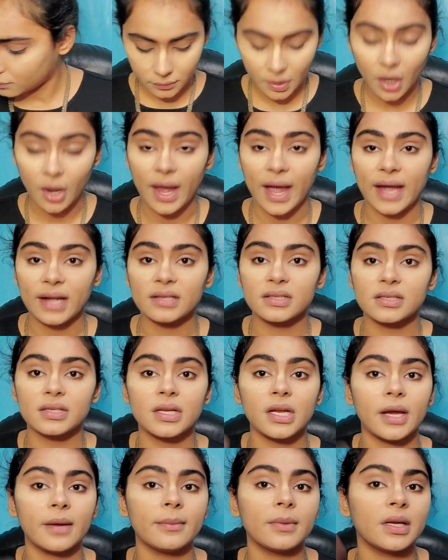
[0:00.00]
Now
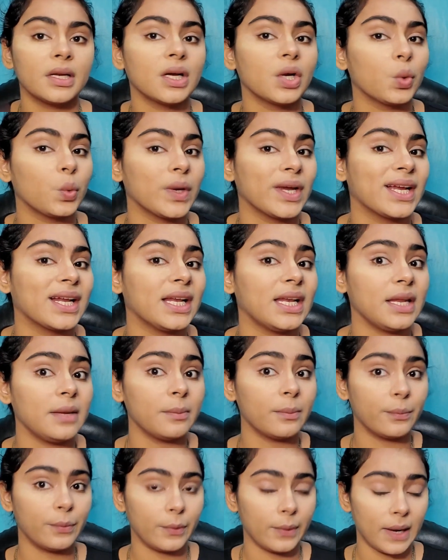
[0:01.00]
actually I'm gonna
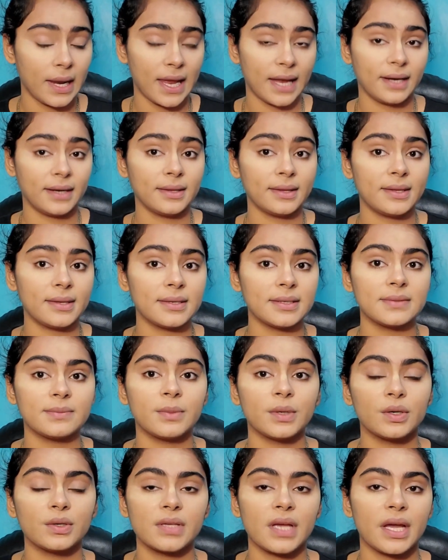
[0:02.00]
quickly blend this
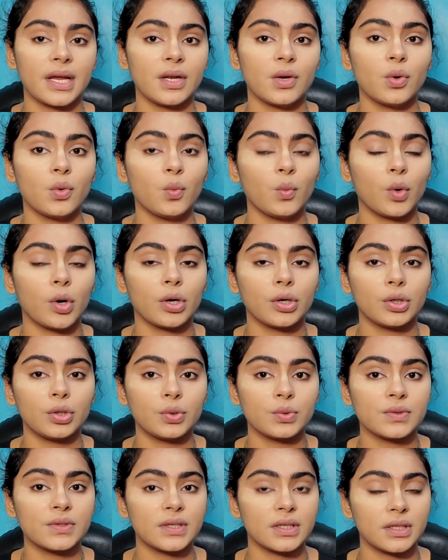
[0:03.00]
because I don't want
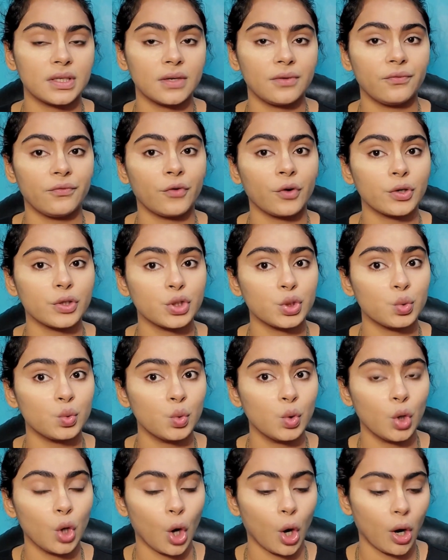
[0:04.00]
to sit it for
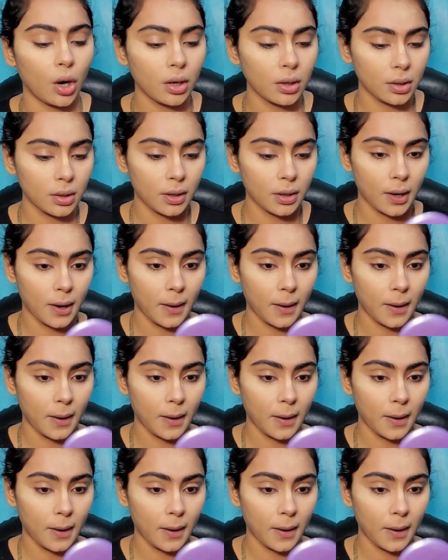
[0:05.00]
too long.